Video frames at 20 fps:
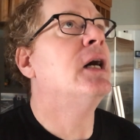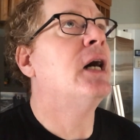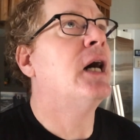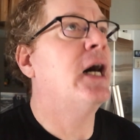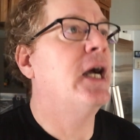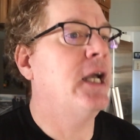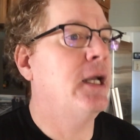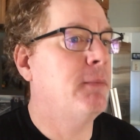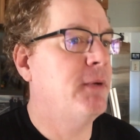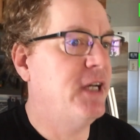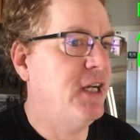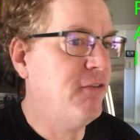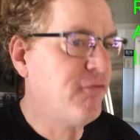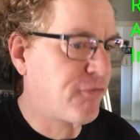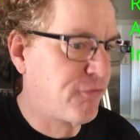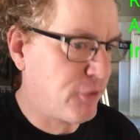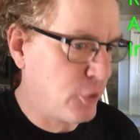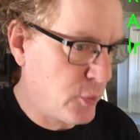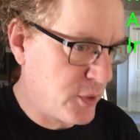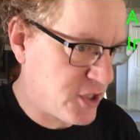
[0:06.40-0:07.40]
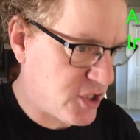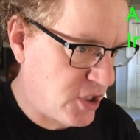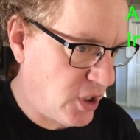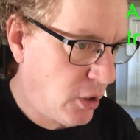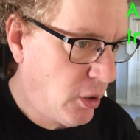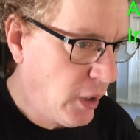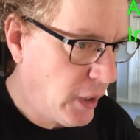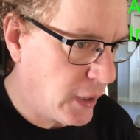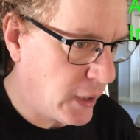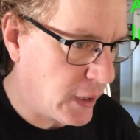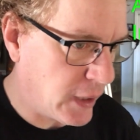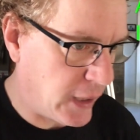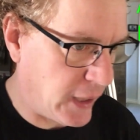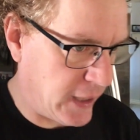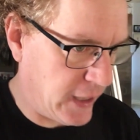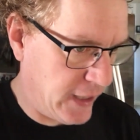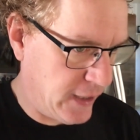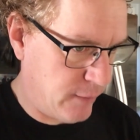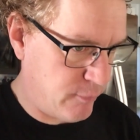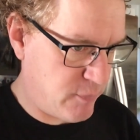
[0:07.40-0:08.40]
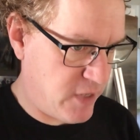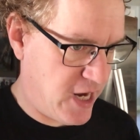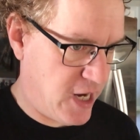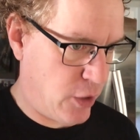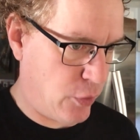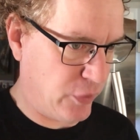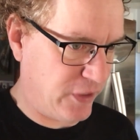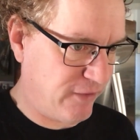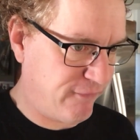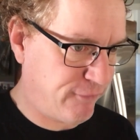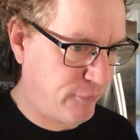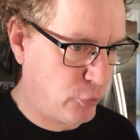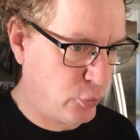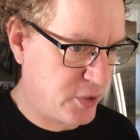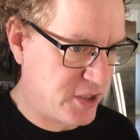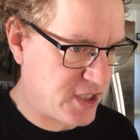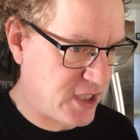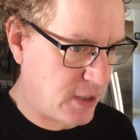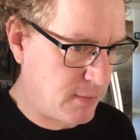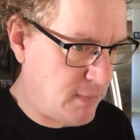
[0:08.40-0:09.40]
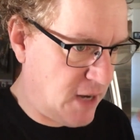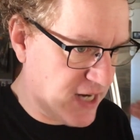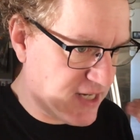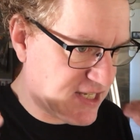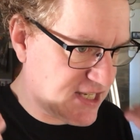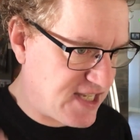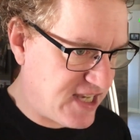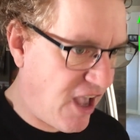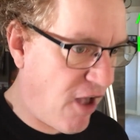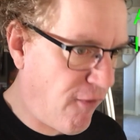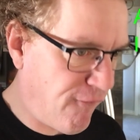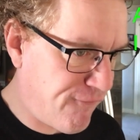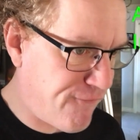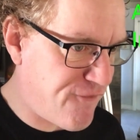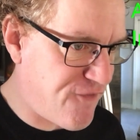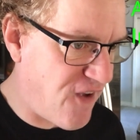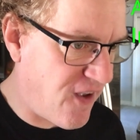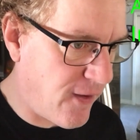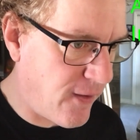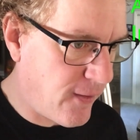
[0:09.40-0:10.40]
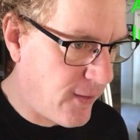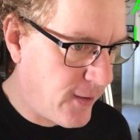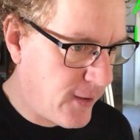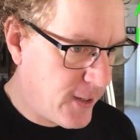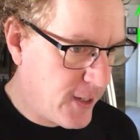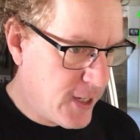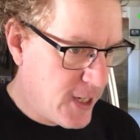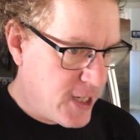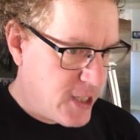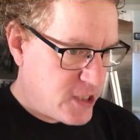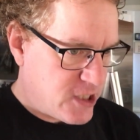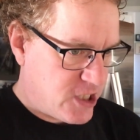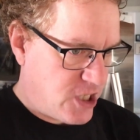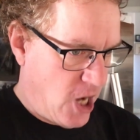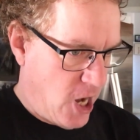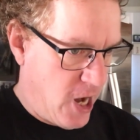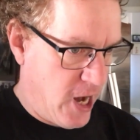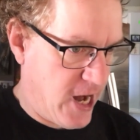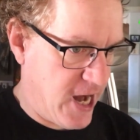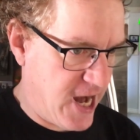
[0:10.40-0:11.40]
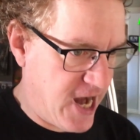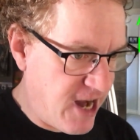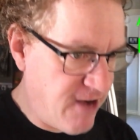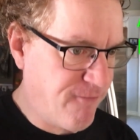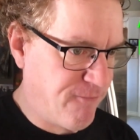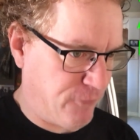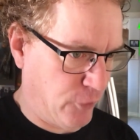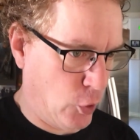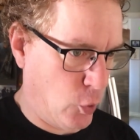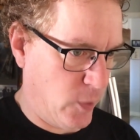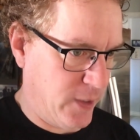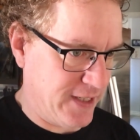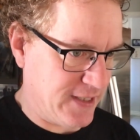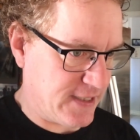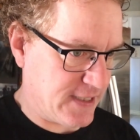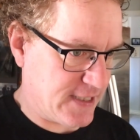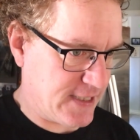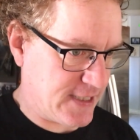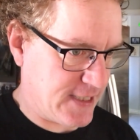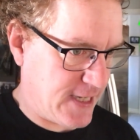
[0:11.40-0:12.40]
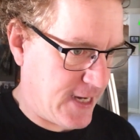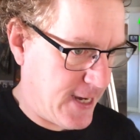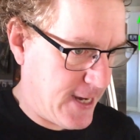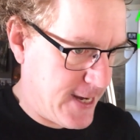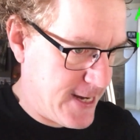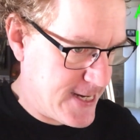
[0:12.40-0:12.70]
I am an influencer, and I am now influencing myself to influence.